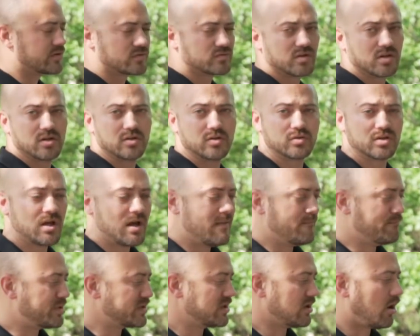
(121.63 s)
the road,
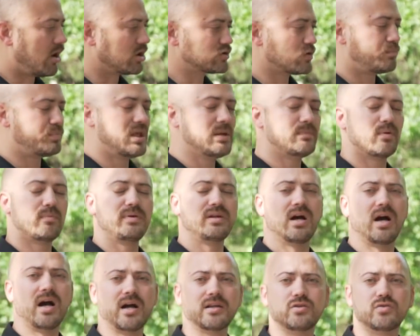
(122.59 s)
but also people
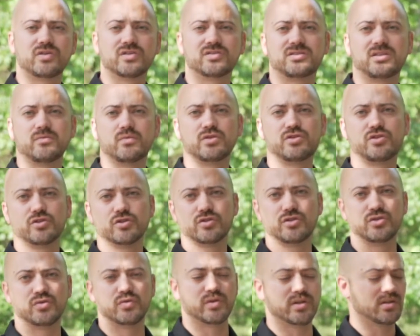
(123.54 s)
behind you can see what you're
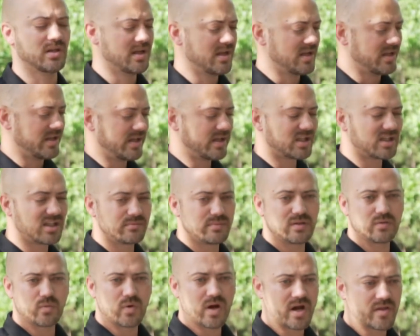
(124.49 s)
doing.
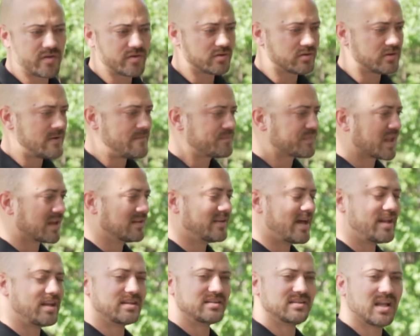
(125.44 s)
Inclement weather,
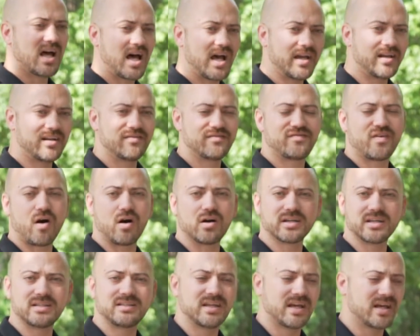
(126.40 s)
late at night,
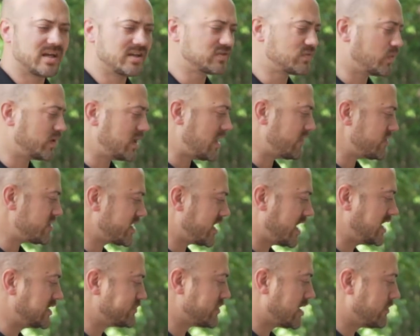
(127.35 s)
foggy days, whatever the
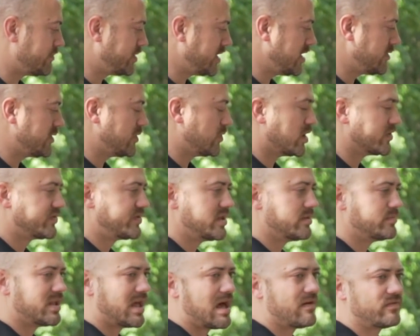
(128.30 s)
case may be, we want
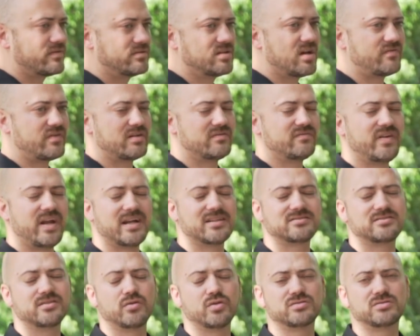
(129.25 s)
them to have enough
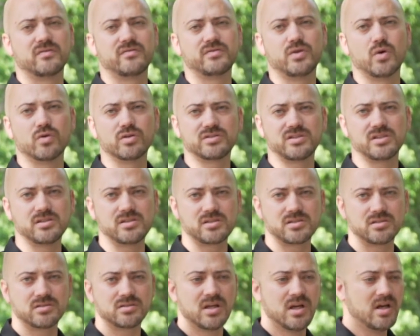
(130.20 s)
advance notice of your
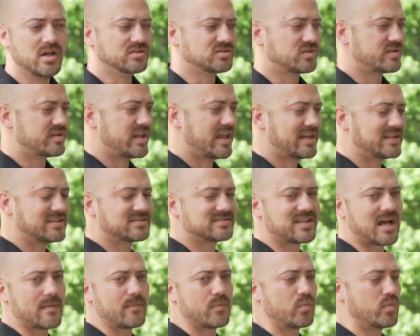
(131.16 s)
intention so that they can
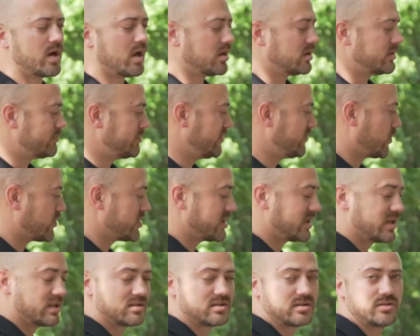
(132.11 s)
stop well before
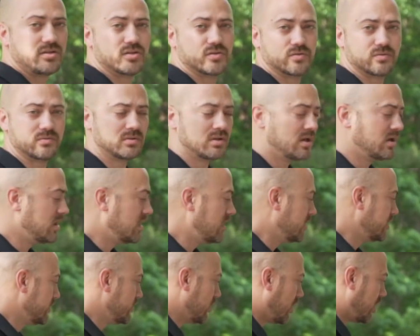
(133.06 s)
they get to you.
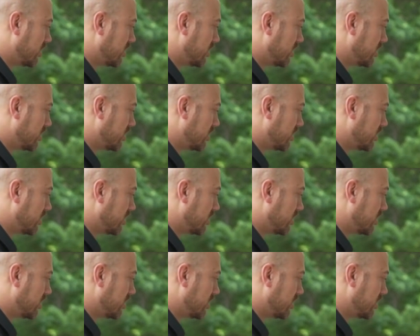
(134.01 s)
You